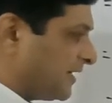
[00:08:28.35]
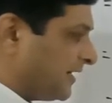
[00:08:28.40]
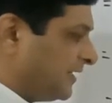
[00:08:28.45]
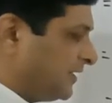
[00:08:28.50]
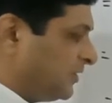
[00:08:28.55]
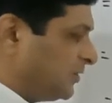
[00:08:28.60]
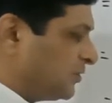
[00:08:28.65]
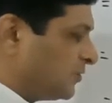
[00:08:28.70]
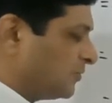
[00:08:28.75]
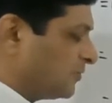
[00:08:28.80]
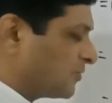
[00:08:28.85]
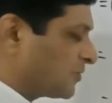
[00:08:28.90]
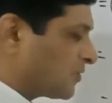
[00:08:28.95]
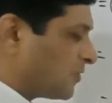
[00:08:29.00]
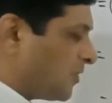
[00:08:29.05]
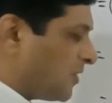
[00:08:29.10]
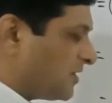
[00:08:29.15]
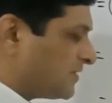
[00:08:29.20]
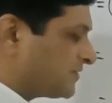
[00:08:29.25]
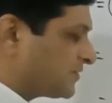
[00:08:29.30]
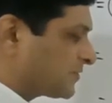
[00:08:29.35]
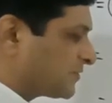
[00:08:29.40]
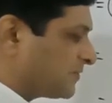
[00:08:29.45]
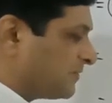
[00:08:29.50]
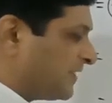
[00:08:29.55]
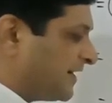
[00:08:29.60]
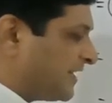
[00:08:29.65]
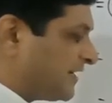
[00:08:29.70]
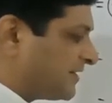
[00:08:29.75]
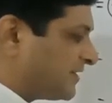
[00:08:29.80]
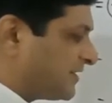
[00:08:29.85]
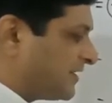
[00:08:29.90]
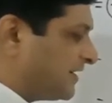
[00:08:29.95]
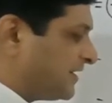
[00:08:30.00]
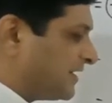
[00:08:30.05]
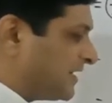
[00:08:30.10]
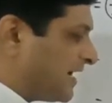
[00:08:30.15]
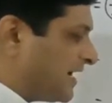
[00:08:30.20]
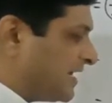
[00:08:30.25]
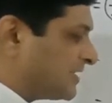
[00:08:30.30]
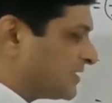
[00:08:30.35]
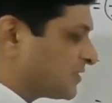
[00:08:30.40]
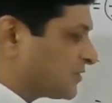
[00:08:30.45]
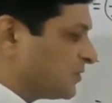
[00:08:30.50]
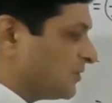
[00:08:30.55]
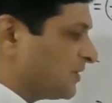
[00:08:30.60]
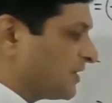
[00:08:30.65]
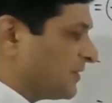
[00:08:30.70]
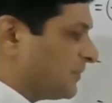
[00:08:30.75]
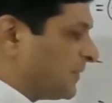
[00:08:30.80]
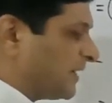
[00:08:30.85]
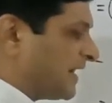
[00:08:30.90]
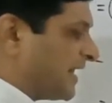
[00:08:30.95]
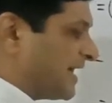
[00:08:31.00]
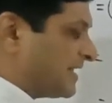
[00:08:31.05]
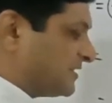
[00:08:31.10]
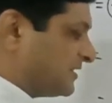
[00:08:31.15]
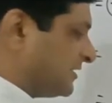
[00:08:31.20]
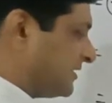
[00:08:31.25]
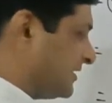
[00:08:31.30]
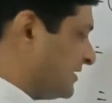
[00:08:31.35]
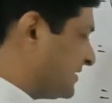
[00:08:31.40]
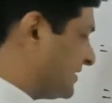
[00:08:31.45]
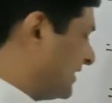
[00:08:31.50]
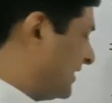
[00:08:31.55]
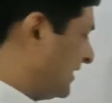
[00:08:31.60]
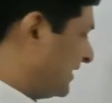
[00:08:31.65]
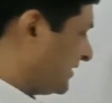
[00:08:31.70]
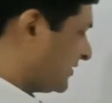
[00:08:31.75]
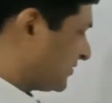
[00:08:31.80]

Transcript: into cos square theta also keep it as it is.